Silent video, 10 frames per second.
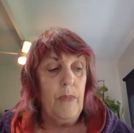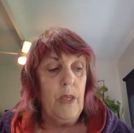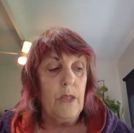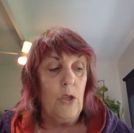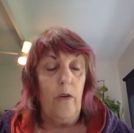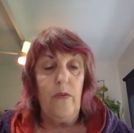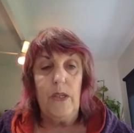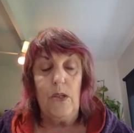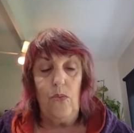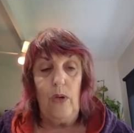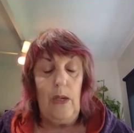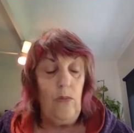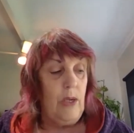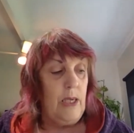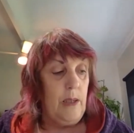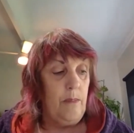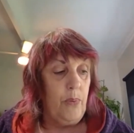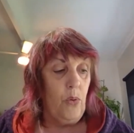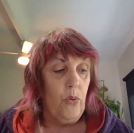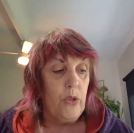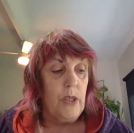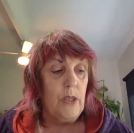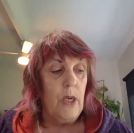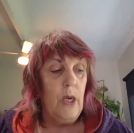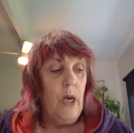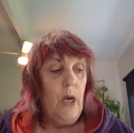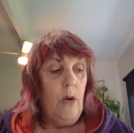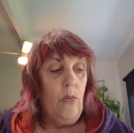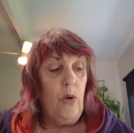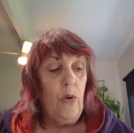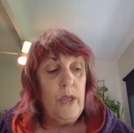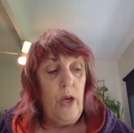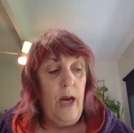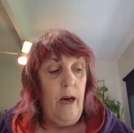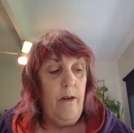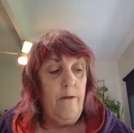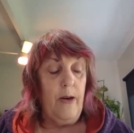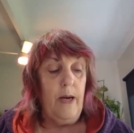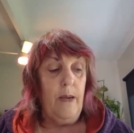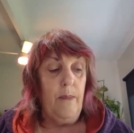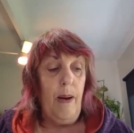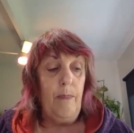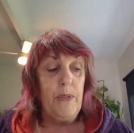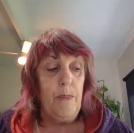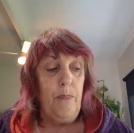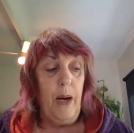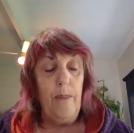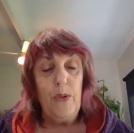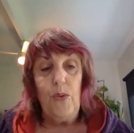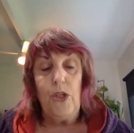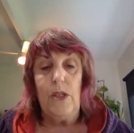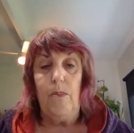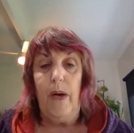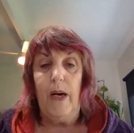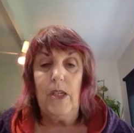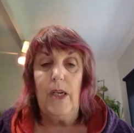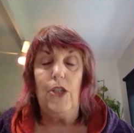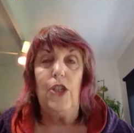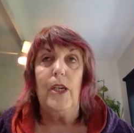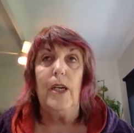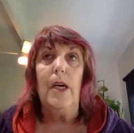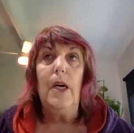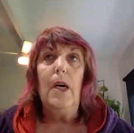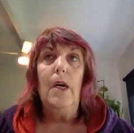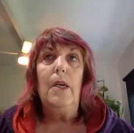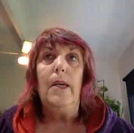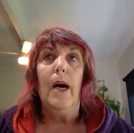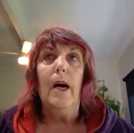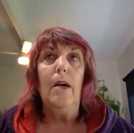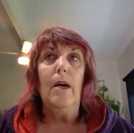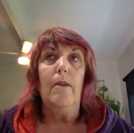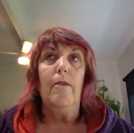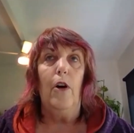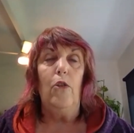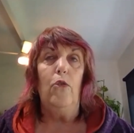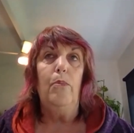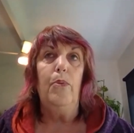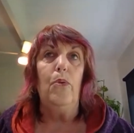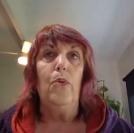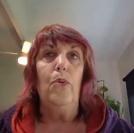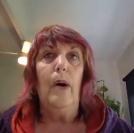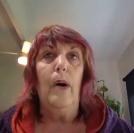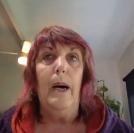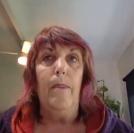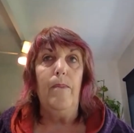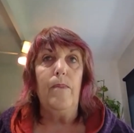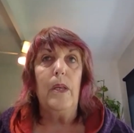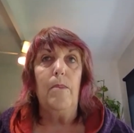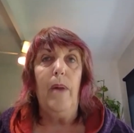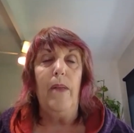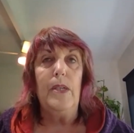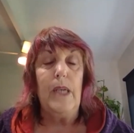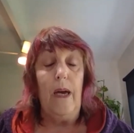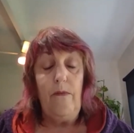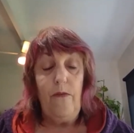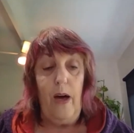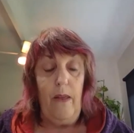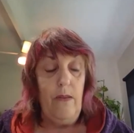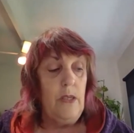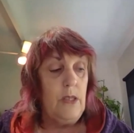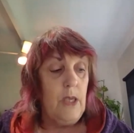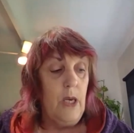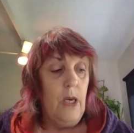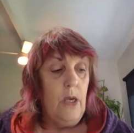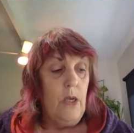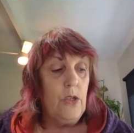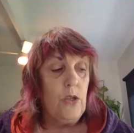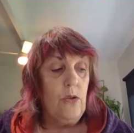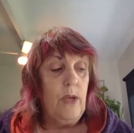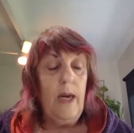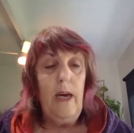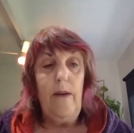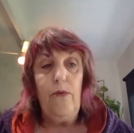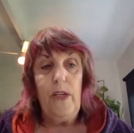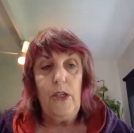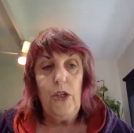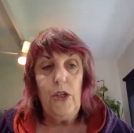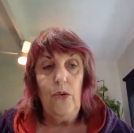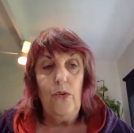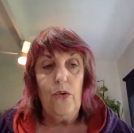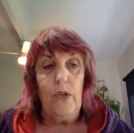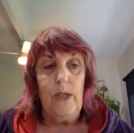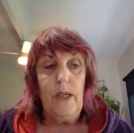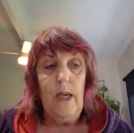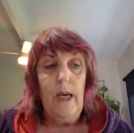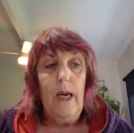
service is really, really important. We also have Mums and Bubs, which is about teaching young, vulnerable mothers and fathers to care for their children,